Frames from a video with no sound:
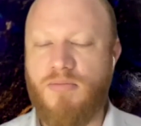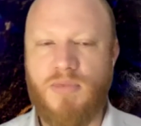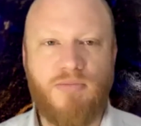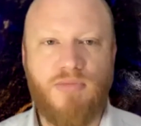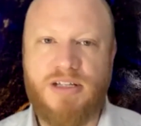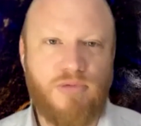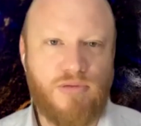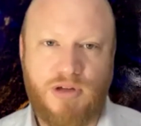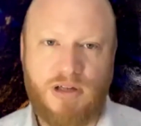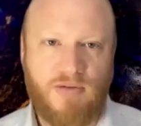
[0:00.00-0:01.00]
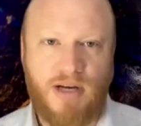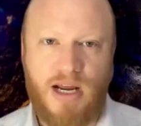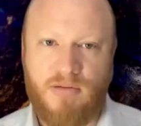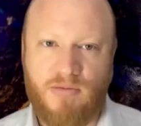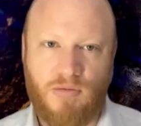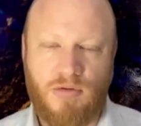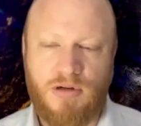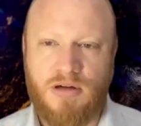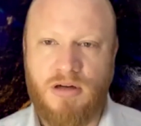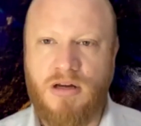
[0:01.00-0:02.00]
In principle, you can give it any
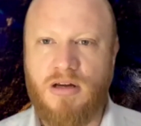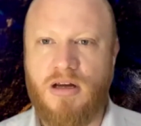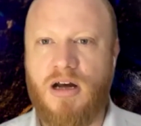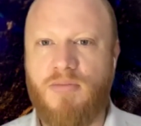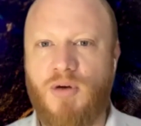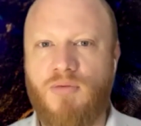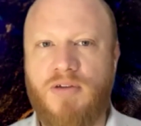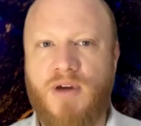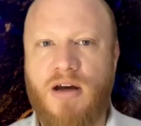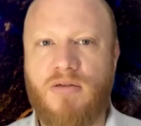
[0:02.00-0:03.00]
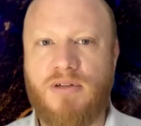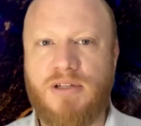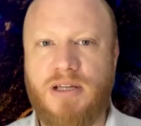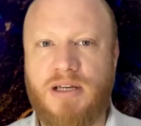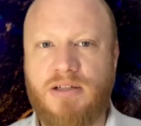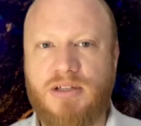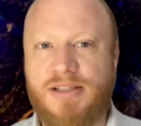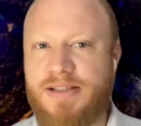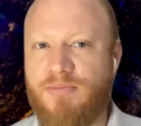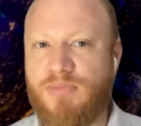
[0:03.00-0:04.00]
reward. But we found that
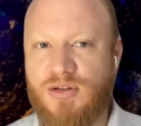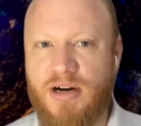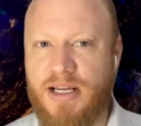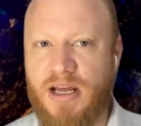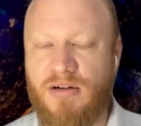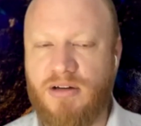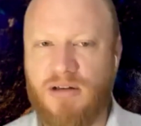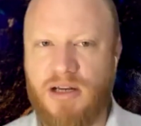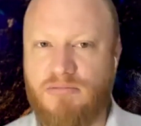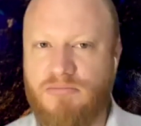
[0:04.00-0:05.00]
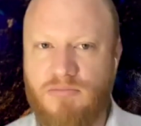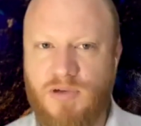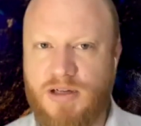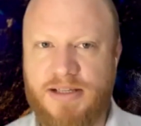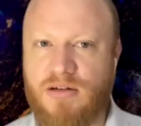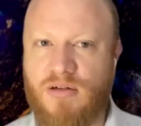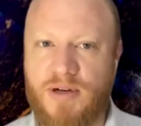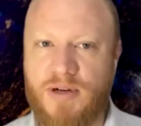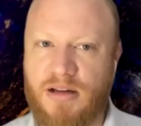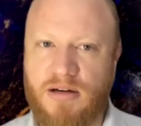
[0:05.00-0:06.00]
just simply trying to calculate a single
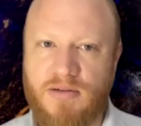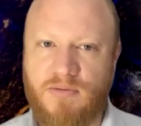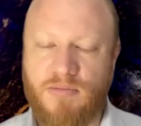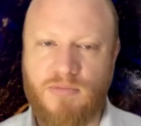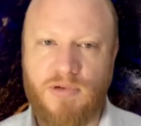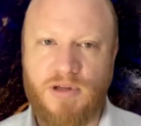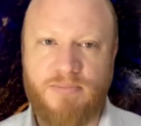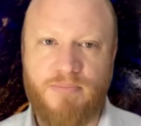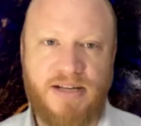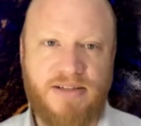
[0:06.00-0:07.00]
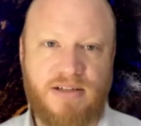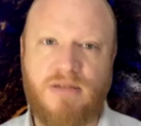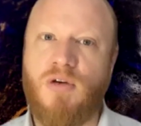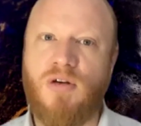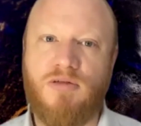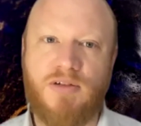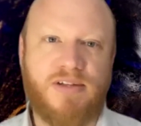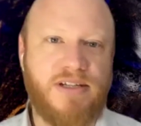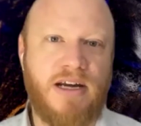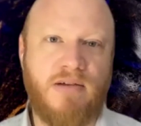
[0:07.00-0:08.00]
fidelity from a basic tomography of the
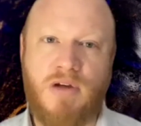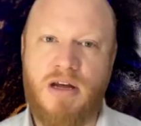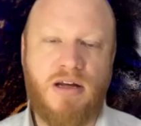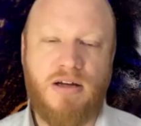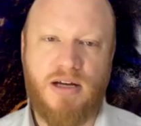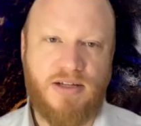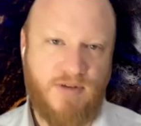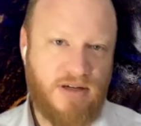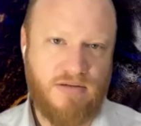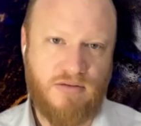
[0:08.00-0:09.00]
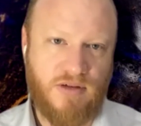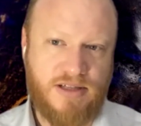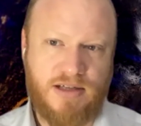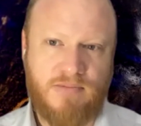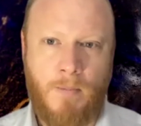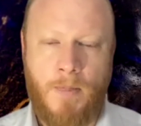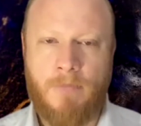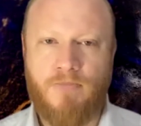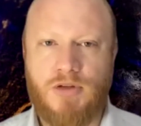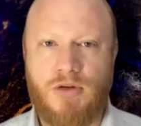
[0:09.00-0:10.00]
state, it's far too noisy.
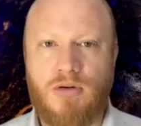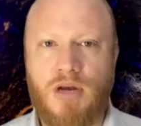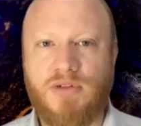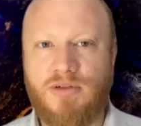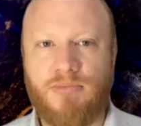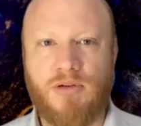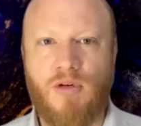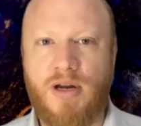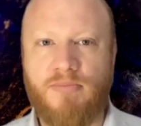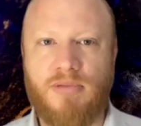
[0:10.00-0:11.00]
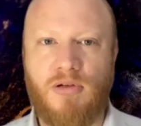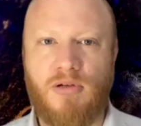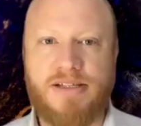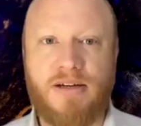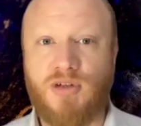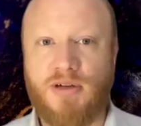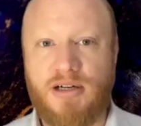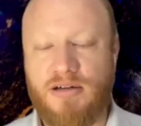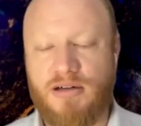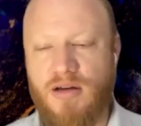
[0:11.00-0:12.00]
So you have to employ some
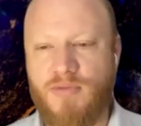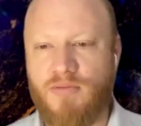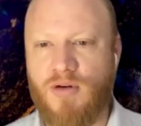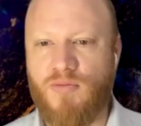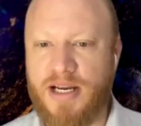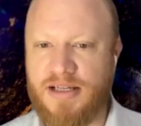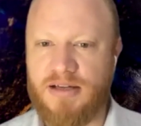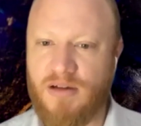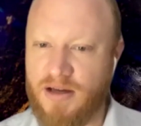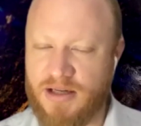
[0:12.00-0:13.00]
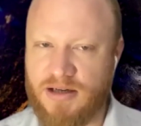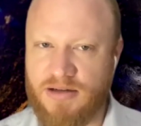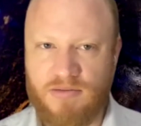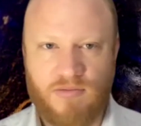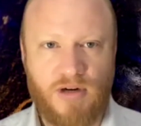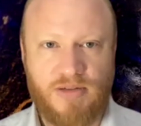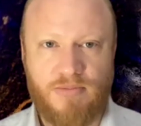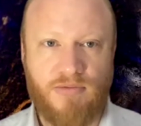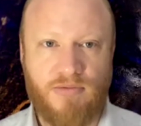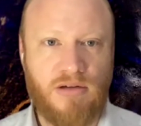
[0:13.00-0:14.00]
trick. The one we did, I think, works
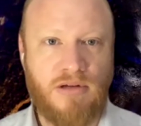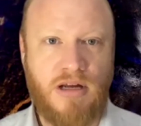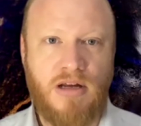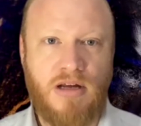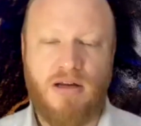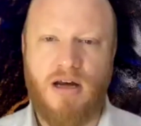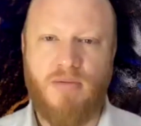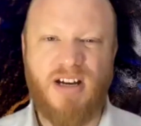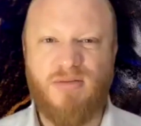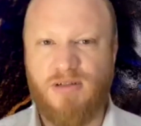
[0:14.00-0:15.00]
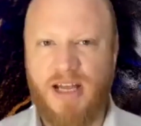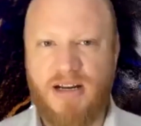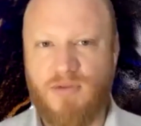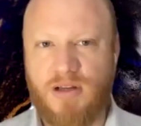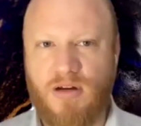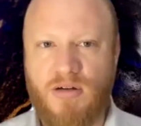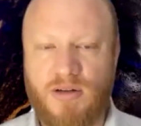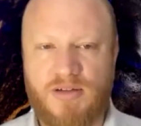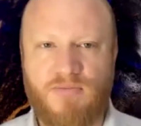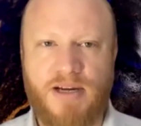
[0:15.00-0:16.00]
pretty well. And is related, we learned
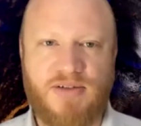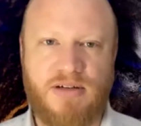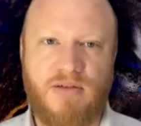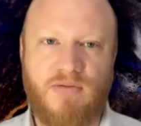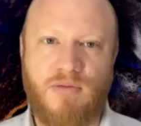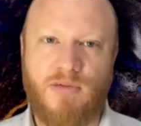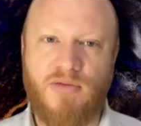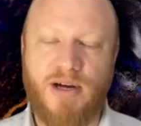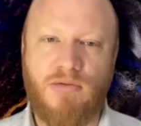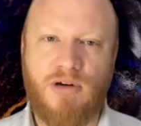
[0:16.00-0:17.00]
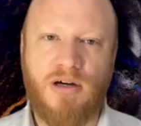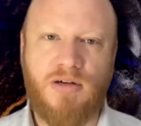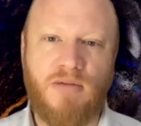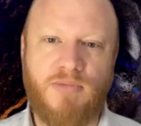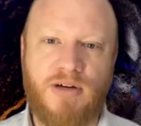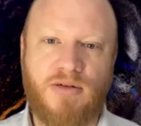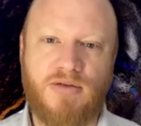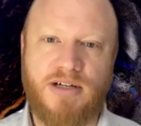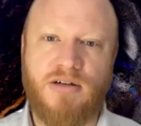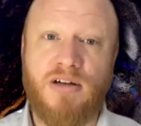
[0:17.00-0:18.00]
this basically from all of our work that
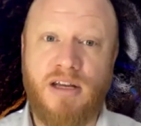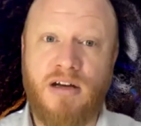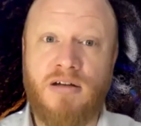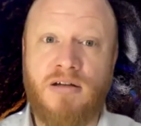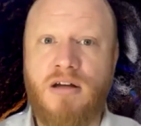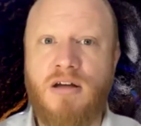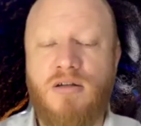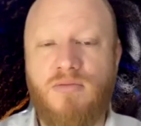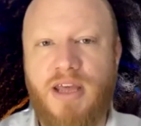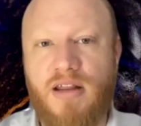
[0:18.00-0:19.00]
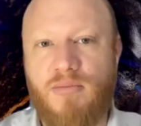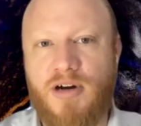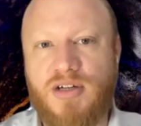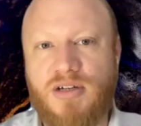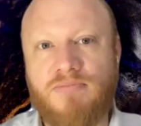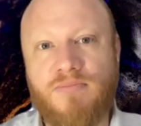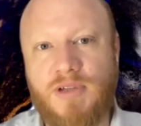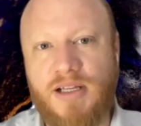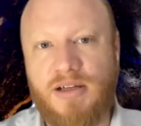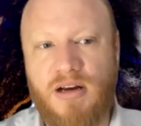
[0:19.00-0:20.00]
Andre did earlier with calibration.
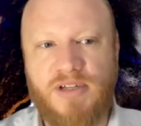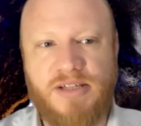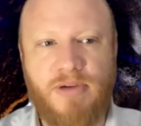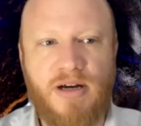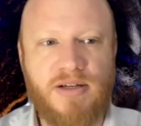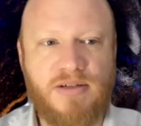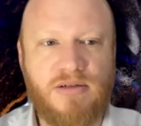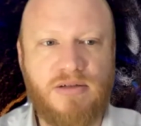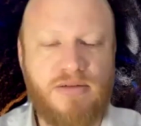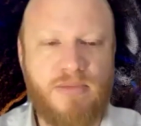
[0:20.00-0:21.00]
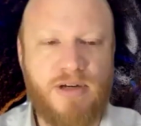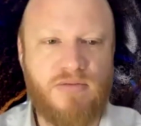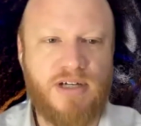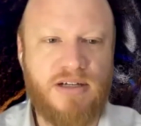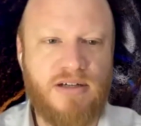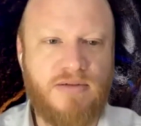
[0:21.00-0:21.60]
That kind of inspired us to use the measure we did.